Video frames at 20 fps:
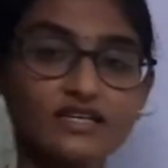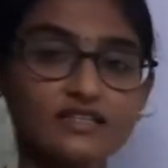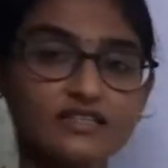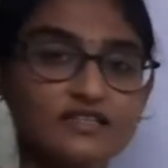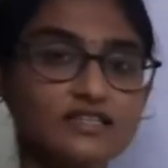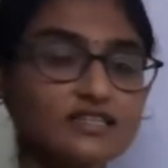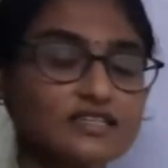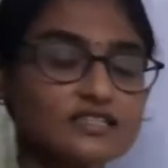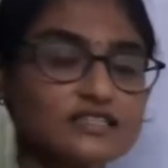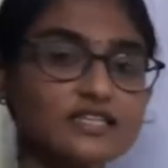
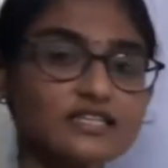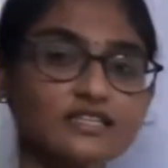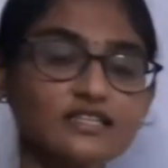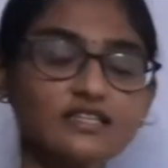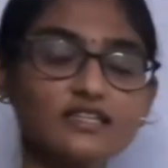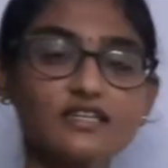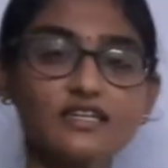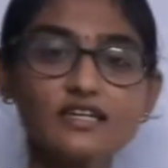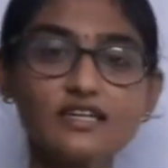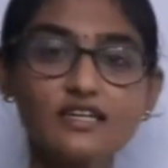These are the
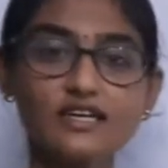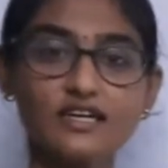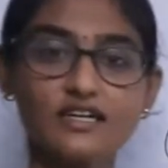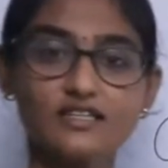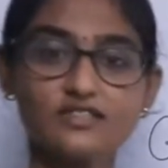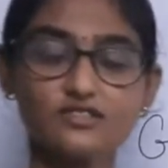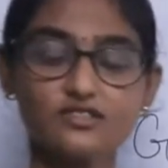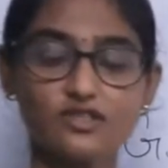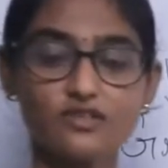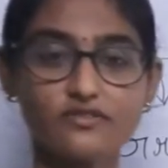three
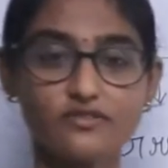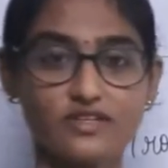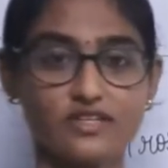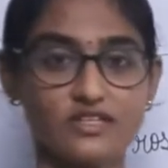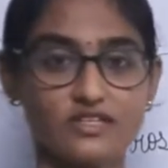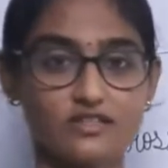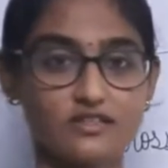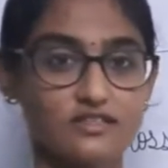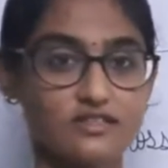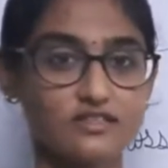kinds of
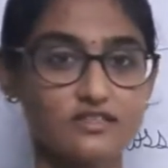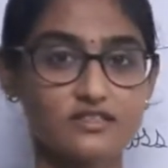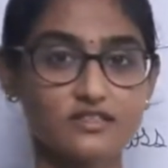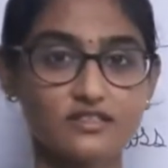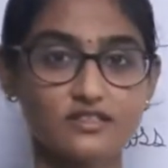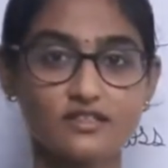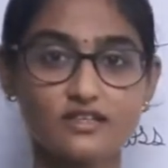errors.